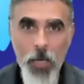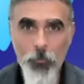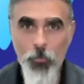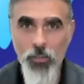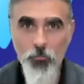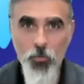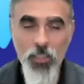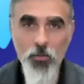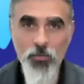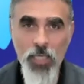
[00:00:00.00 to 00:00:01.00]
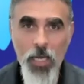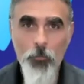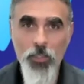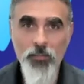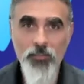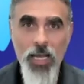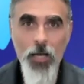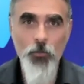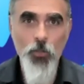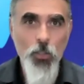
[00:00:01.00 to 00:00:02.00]
cap rates, bringing those cap rates
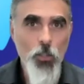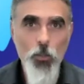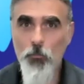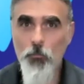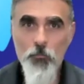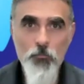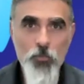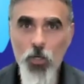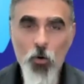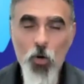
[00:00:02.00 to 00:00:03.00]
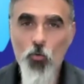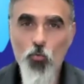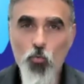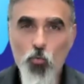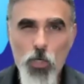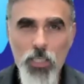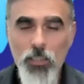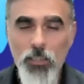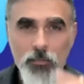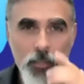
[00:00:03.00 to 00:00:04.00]
down, and
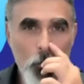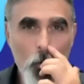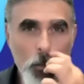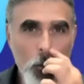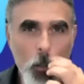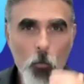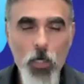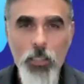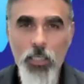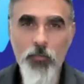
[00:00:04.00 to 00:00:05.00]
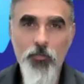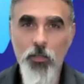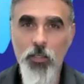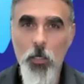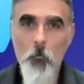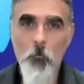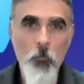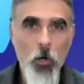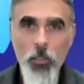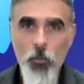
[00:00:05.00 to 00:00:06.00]
really saying, well, you know what? If the
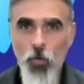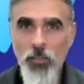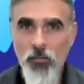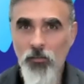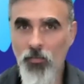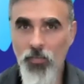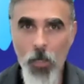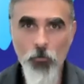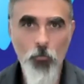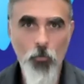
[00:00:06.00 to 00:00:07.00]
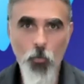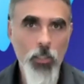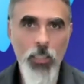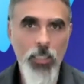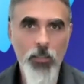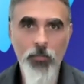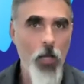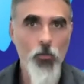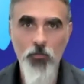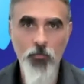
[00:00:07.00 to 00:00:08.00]
market rent is 1,000, well, we're going to get
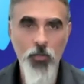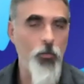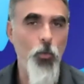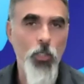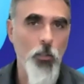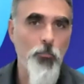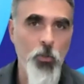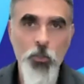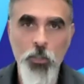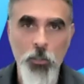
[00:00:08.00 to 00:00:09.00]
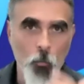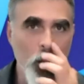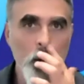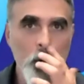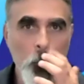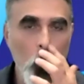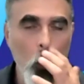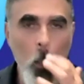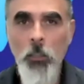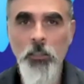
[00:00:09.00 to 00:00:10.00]
1,050. We're going to push it, and we're going to do it
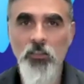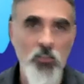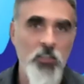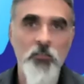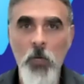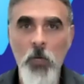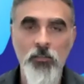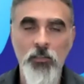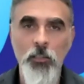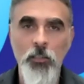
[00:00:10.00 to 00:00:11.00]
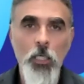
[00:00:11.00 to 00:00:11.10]
all in 6 months, and